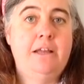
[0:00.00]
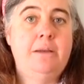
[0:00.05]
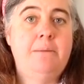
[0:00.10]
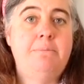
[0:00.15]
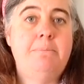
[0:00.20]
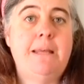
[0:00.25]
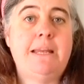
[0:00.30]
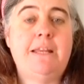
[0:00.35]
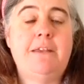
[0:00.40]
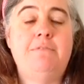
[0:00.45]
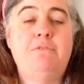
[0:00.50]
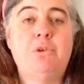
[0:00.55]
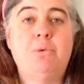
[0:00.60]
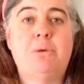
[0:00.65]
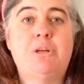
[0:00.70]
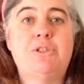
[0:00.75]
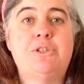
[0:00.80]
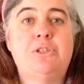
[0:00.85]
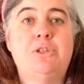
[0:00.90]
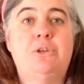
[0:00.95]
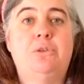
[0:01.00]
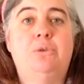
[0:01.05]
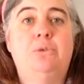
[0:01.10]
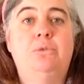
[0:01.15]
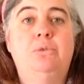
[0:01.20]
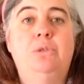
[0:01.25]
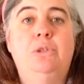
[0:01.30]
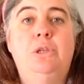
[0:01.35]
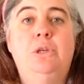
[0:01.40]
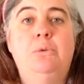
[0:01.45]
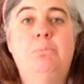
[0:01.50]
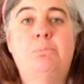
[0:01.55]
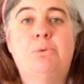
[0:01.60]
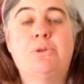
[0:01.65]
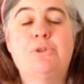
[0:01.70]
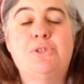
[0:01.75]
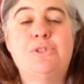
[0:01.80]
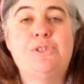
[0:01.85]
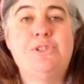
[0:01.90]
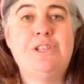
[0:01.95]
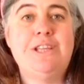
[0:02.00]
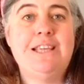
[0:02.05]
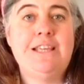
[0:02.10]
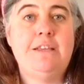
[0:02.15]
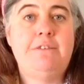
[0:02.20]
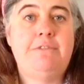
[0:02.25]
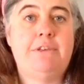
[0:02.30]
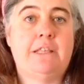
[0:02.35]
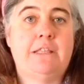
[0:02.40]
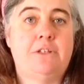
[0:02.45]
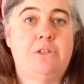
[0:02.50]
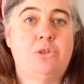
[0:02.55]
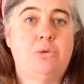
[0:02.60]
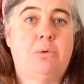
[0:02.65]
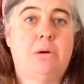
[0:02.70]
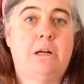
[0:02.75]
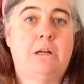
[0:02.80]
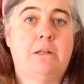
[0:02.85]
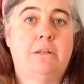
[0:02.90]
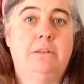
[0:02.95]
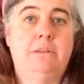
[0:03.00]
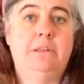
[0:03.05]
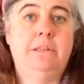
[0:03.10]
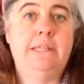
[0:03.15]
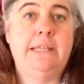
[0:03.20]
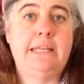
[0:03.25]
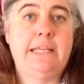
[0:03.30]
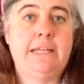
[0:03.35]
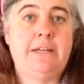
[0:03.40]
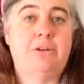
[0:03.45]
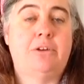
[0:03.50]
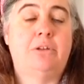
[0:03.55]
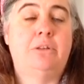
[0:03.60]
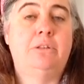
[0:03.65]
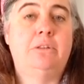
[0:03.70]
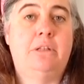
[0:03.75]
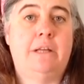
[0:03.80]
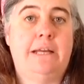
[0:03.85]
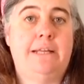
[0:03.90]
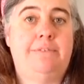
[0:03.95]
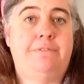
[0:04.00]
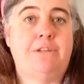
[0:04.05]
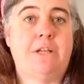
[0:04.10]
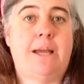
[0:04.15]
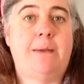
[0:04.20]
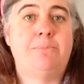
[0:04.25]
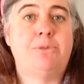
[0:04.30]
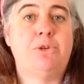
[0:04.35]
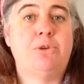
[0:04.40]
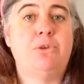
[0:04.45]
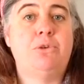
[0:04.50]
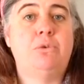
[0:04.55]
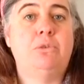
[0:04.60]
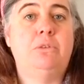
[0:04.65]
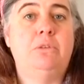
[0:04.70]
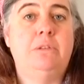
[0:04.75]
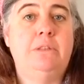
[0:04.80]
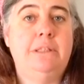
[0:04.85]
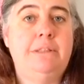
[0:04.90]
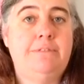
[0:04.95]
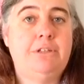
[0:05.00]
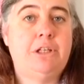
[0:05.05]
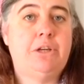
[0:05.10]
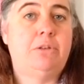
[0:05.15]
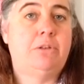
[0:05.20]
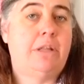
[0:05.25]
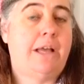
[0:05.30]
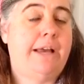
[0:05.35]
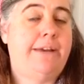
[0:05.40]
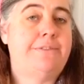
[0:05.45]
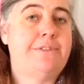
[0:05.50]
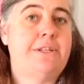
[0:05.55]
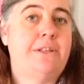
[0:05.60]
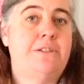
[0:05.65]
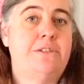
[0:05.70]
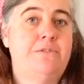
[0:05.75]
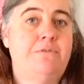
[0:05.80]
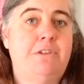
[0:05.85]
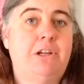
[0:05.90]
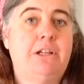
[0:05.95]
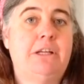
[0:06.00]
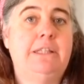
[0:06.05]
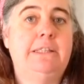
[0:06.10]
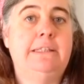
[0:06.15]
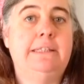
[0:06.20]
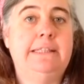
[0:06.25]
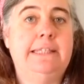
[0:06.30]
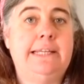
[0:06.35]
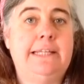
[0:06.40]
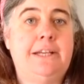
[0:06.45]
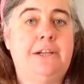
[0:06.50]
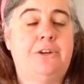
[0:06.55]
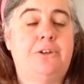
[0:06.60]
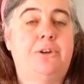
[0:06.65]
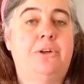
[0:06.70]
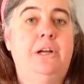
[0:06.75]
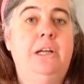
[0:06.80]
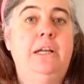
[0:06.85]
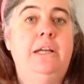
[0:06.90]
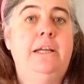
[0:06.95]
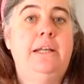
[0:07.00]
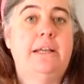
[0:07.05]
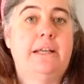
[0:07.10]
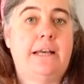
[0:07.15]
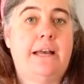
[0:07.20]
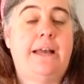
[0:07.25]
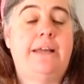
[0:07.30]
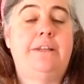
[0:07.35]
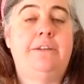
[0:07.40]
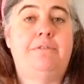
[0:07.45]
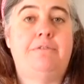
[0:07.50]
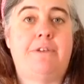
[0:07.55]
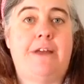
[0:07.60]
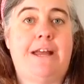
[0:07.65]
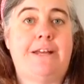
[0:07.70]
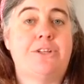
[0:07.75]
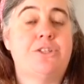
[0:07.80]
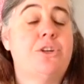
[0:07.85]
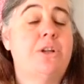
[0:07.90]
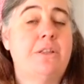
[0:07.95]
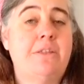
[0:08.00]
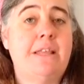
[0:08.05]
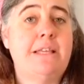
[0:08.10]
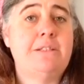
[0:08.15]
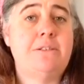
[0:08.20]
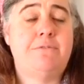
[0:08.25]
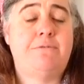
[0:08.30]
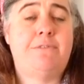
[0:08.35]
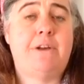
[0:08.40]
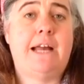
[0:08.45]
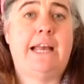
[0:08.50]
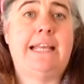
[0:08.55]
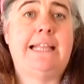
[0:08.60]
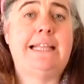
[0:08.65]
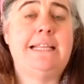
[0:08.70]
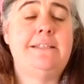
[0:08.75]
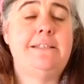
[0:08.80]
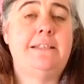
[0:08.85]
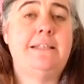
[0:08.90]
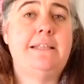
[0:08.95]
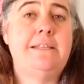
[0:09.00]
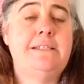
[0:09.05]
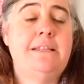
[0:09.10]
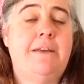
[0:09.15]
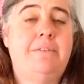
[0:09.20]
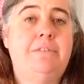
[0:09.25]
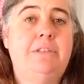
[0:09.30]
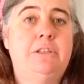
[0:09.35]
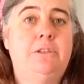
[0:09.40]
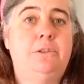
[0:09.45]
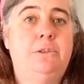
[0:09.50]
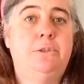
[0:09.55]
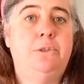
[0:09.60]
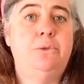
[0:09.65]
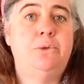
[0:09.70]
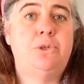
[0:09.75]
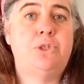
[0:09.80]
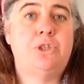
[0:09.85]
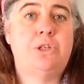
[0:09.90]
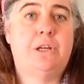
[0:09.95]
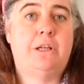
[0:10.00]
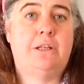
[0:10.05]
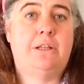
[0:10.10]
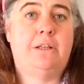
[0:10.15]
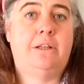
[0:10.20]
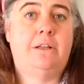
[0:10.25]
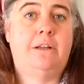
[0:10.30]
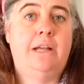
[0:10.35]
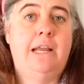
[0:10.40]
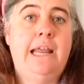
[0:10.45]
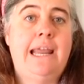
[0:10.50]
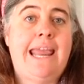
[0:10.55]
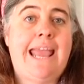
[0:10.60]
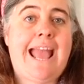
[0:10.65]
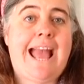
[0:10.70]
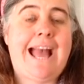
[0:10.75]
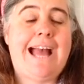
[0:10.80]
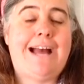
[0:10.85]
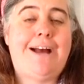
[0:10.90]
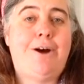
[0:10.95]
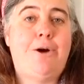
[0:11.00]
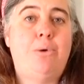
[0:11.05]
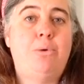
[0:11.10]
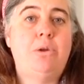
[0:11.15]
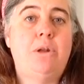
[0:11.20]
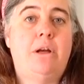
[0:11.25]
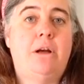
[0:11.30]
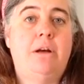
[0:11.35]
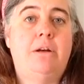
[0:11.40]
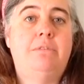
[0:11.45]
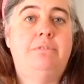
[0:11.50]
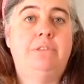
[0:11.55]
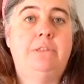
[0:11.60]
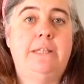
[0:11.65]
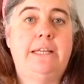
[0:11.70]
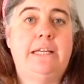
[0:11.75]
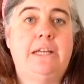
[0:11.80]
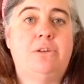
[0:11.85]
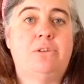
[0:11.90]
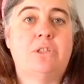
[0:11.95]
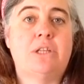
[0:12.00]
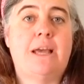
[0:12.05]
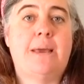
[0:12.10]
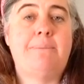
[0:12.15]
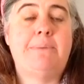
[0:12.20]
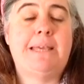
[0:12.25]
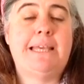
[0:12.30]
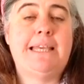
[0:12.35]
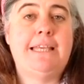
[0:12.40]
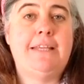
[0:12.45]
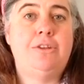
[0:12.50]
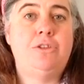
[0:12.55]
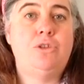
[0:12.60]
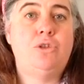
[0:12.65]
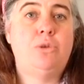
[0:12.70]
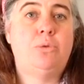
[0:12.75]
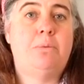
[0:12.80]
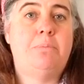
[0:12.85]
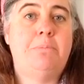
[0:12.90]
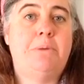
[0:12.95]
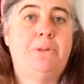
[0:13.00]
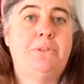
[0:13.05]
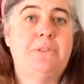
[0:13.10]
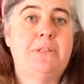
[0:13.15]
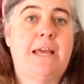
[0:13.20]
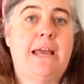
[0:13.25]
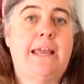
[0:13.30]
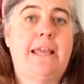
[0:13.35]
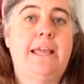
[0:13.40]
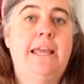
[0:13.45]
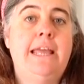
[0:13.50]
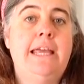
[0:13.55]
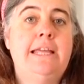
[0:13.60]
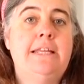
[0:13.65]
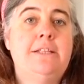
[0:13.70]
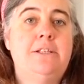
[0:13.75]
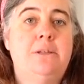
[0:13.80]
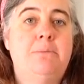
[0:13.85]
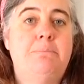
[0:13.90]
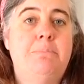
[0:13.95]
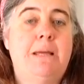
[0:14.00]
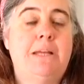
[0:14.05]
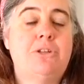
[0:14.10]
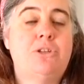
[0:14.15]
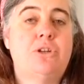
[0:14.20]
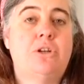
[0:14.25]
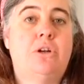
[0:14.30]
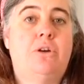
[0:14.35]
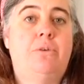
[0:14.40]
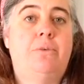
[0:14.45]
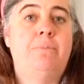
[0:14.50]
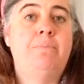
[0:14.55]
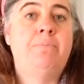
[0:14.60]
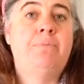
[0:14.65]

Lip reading: many of you are still perceiving that you are on a linear line of time. So you're living your lives in this very linear kind of fashion, and that's fine. This evolution out of linear time into a multi-dimensional,